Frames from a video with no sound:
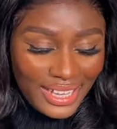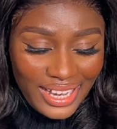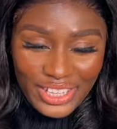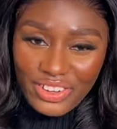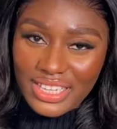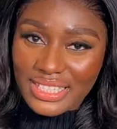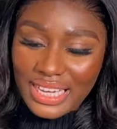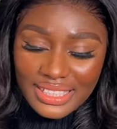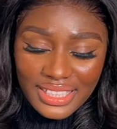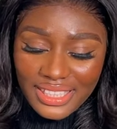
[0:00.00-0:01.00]
Are you
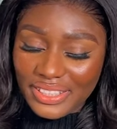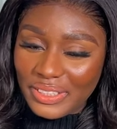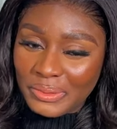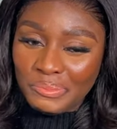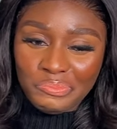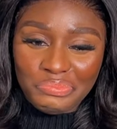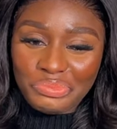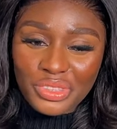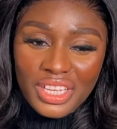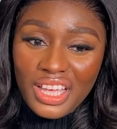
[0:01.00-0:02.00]
excited? Hmm.
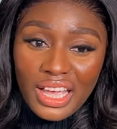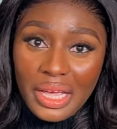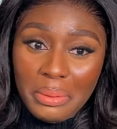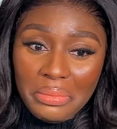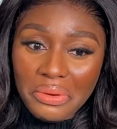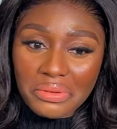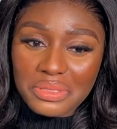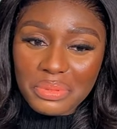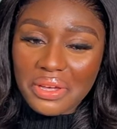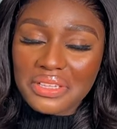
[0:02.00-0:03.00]
I am not
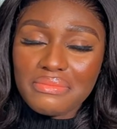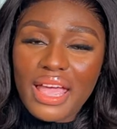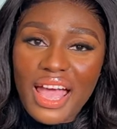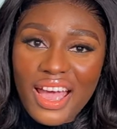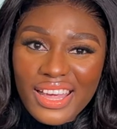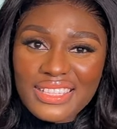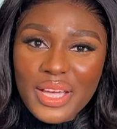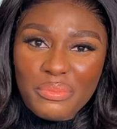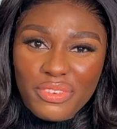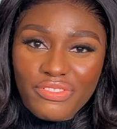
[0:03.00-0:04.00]
because my eyes
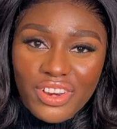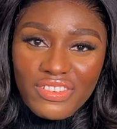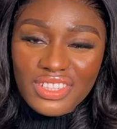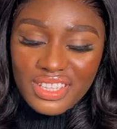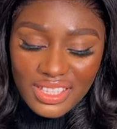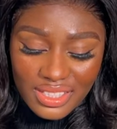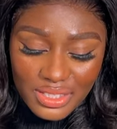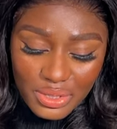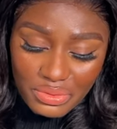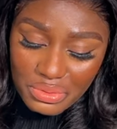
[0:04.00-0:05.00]
can be very
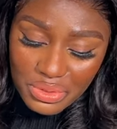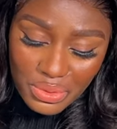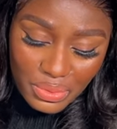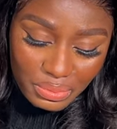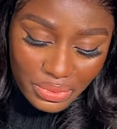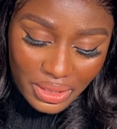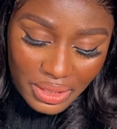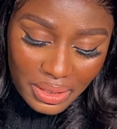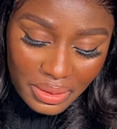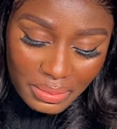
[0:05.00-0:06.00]
sensitive. So,
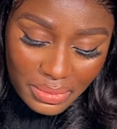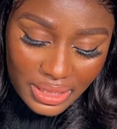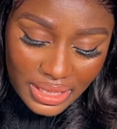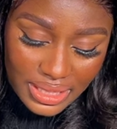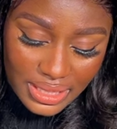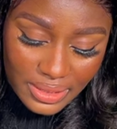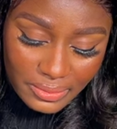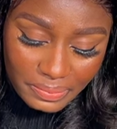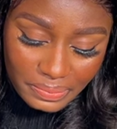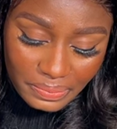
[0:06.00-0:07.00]
but let's see.